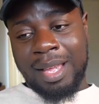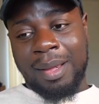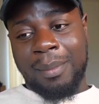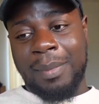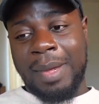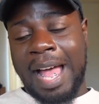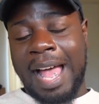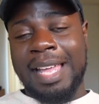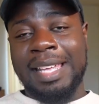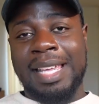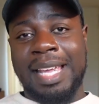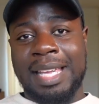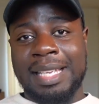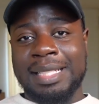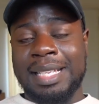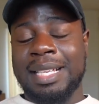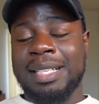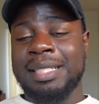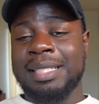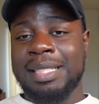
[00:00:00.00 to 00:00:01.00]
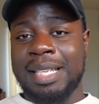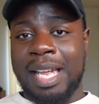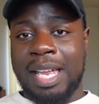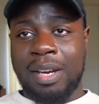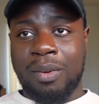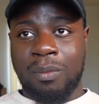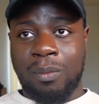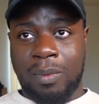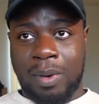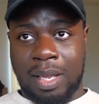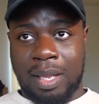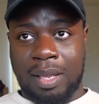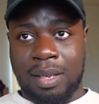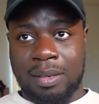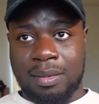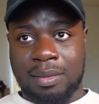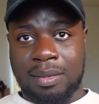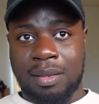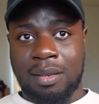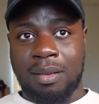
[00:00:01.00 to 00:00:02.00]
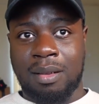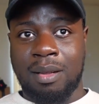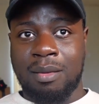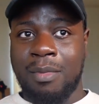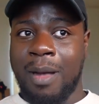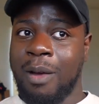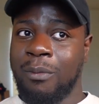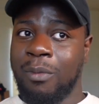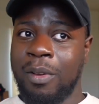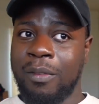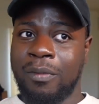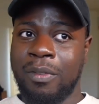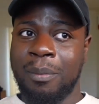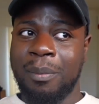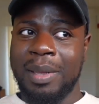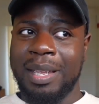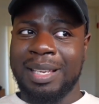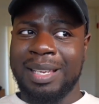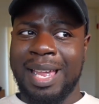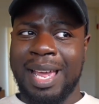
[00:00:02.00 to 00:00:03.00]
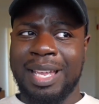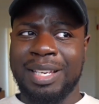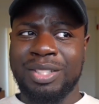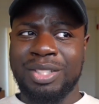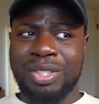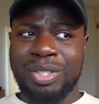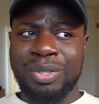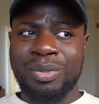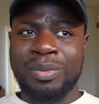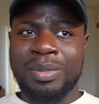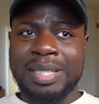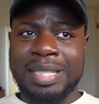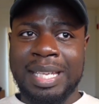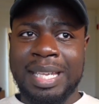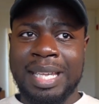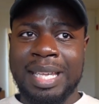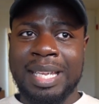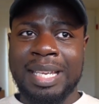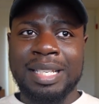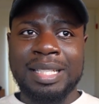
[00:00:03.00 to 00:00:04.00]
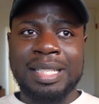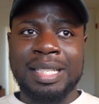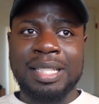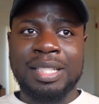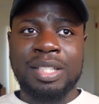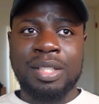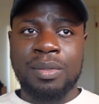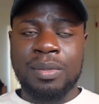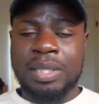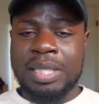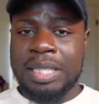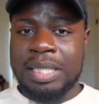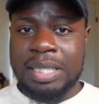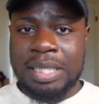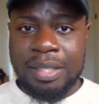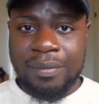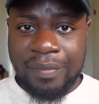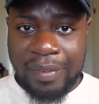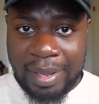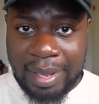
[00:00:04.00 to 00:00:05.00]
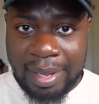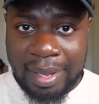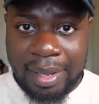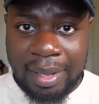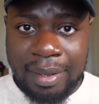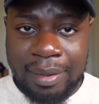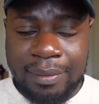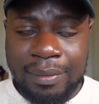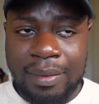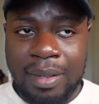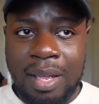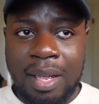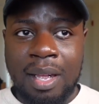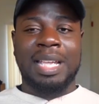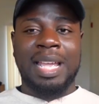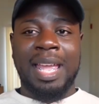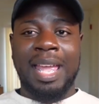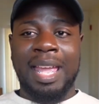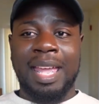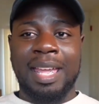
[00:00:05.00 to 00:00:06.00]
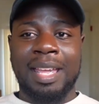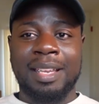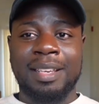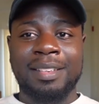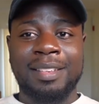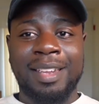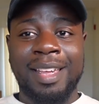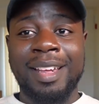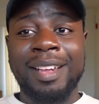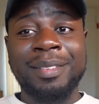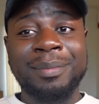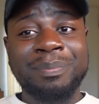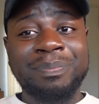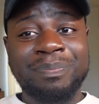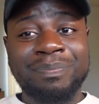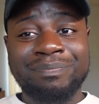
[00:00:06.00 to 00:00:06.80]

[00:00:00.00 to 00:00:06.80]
but I gained a lot of weight. Um, I went from being like two ten to two sixty-five. And yeah,